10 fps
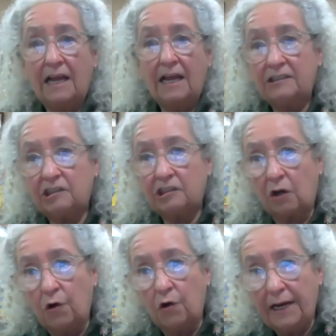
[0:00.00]
it's
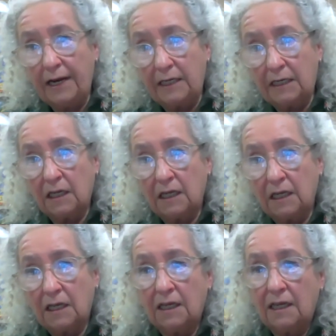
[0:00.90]
so great.
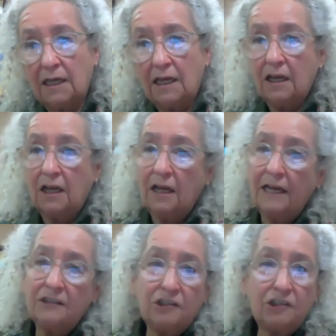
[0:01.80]

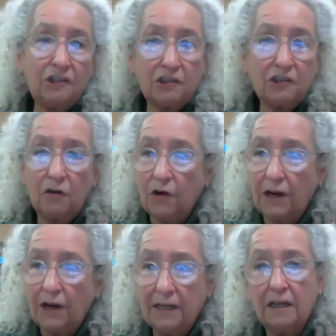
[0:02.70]
It's just so
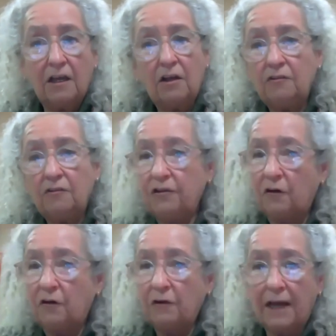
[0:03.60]
great. You
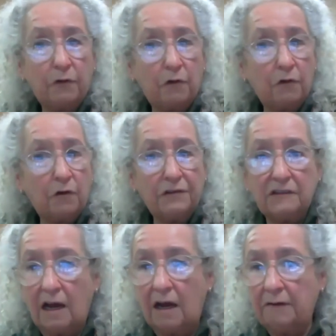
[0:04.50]
don't have all these
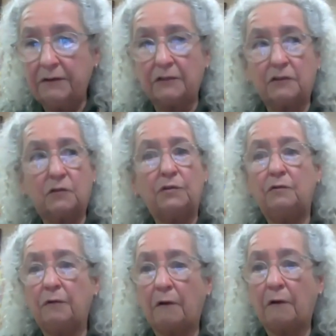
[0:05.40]
conflicts when
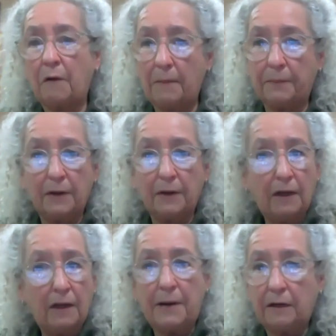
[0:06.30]
you grow up
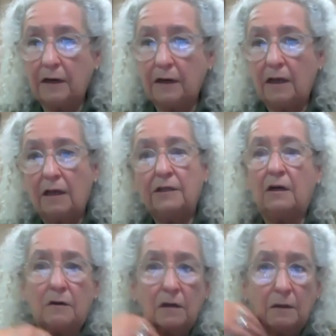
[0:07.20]
about, you
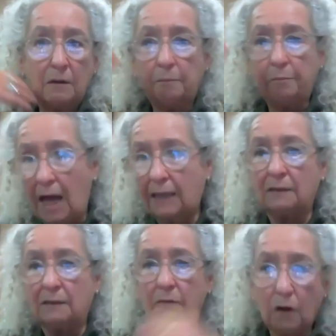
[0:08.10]
know, black
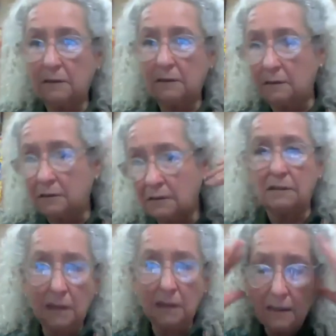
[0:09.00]
and white, and
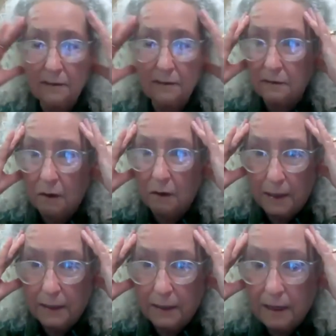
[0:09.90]
this and that. And oh
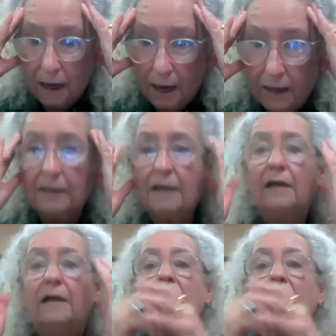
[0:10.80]
my God,
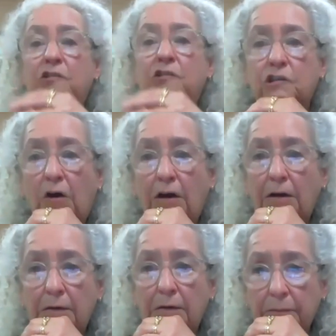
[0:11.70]

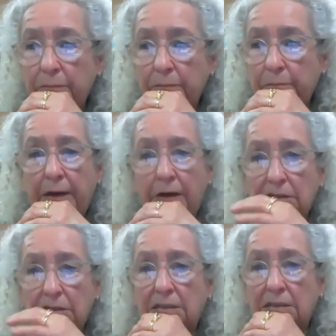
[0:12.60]
start,
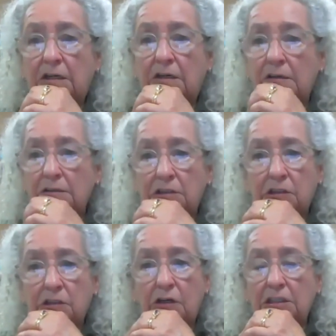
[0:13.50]
parents out there,
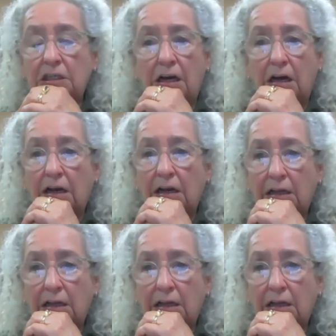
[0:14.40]
start young.